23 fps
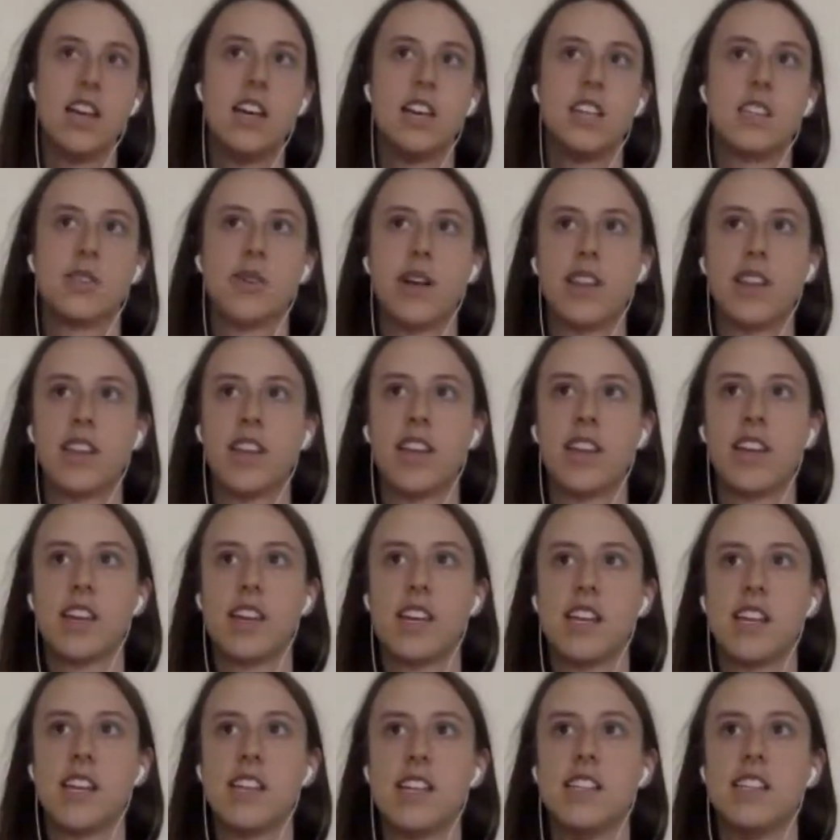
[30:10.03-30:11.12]
So I think
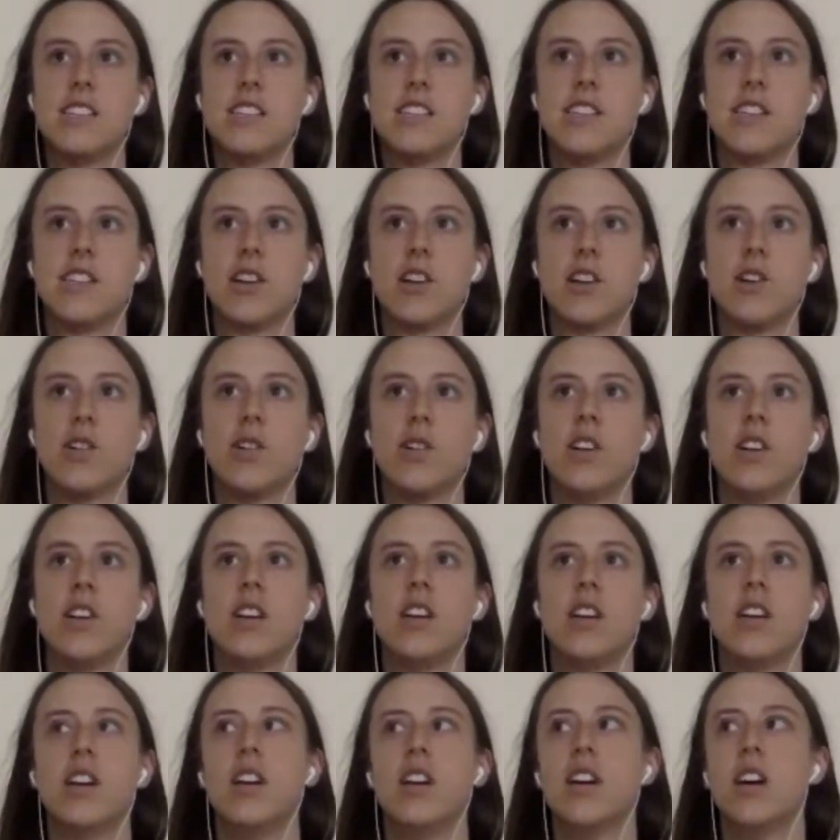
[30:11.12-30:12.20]
it is,
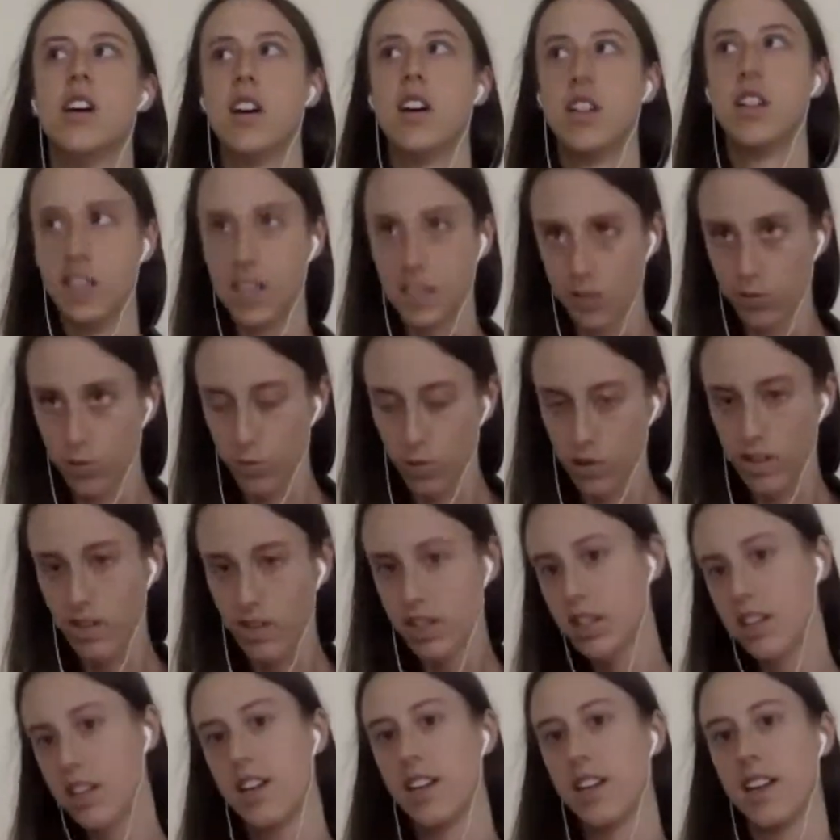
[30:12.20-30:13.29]
a lot of
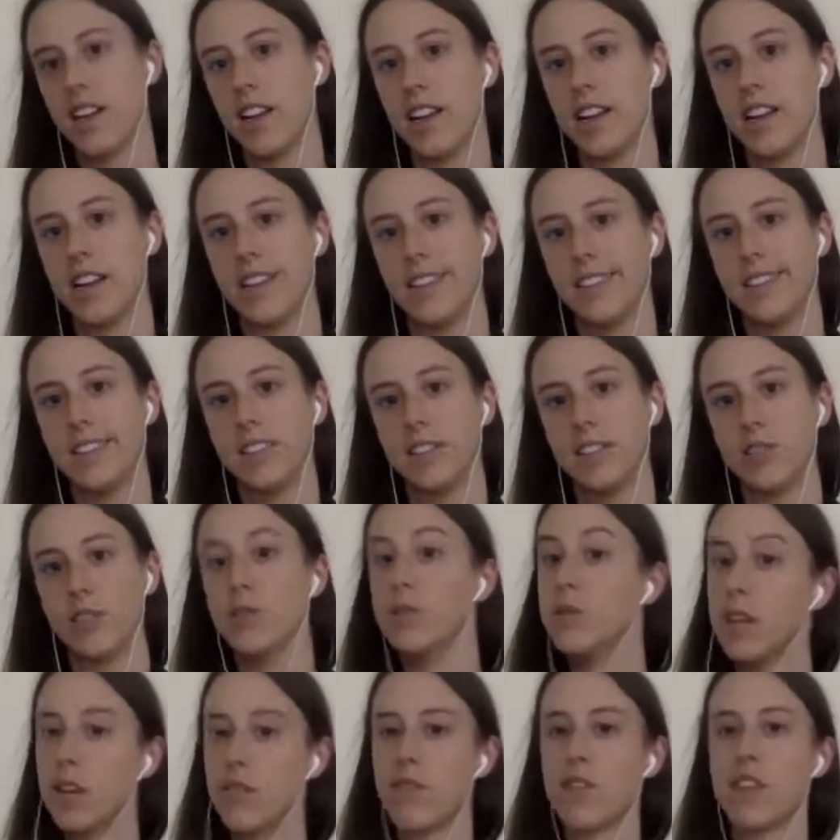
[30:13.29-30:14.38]
work, and, you
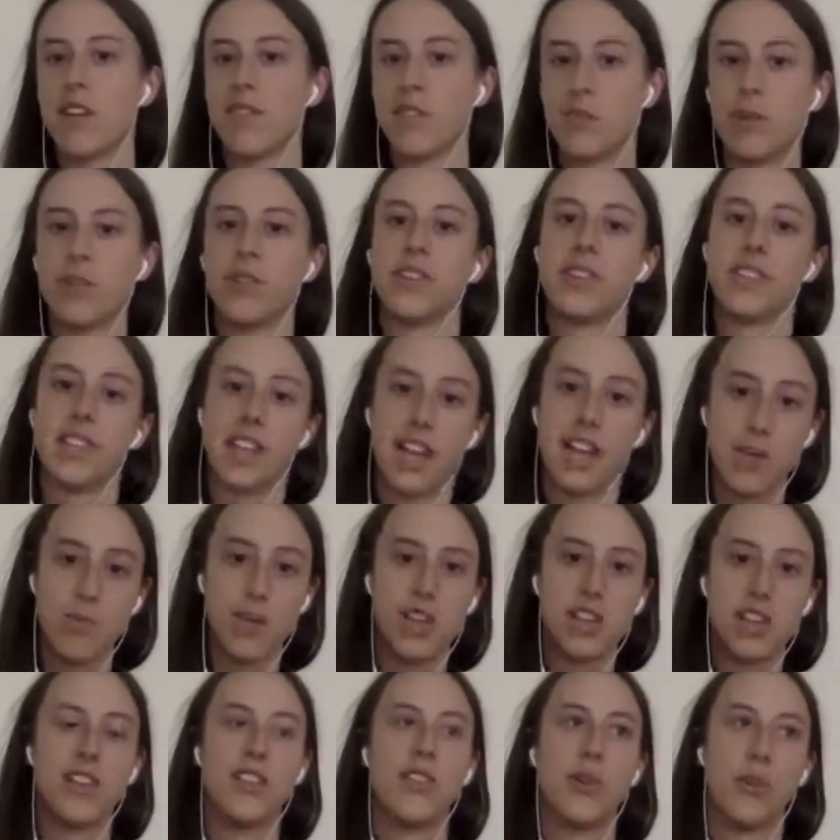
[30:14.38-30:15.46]
definitely have to put the time
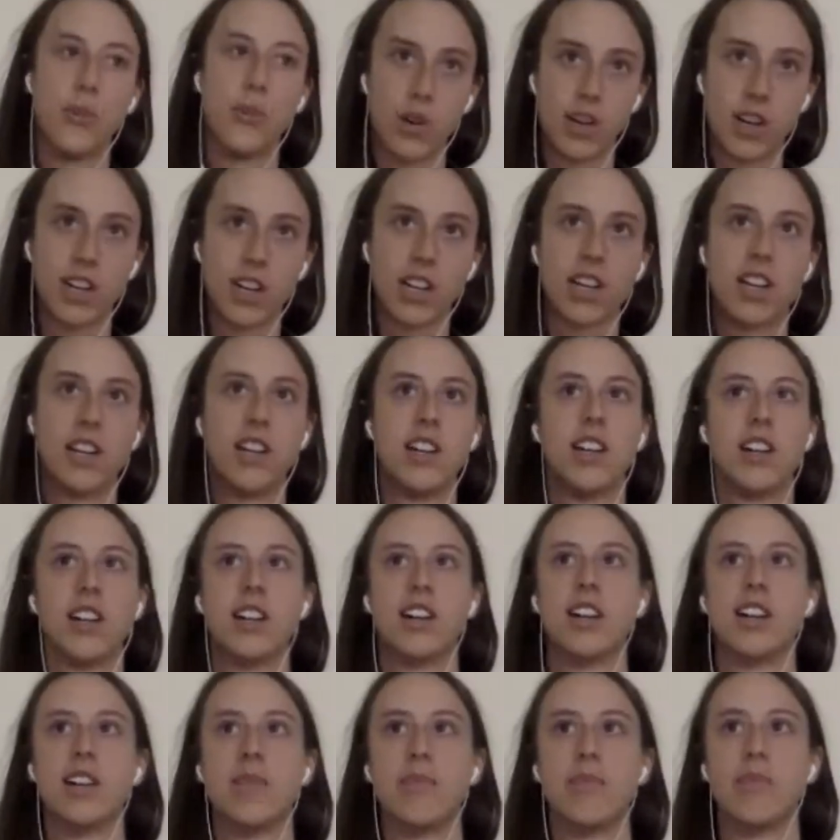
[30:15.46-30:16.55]
in and the work,
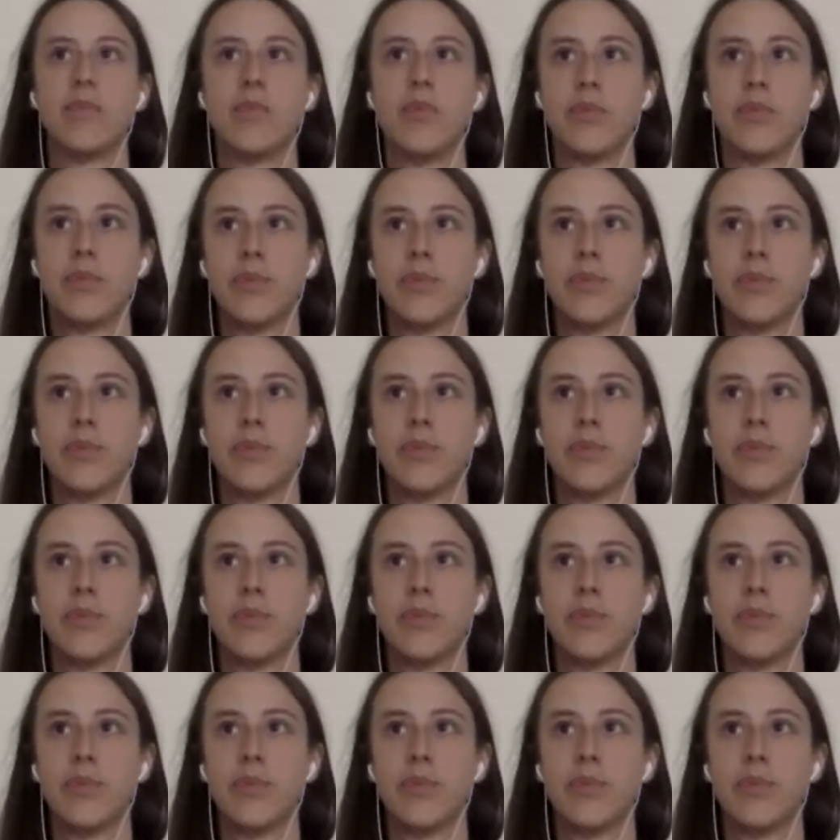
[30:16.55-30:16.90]
and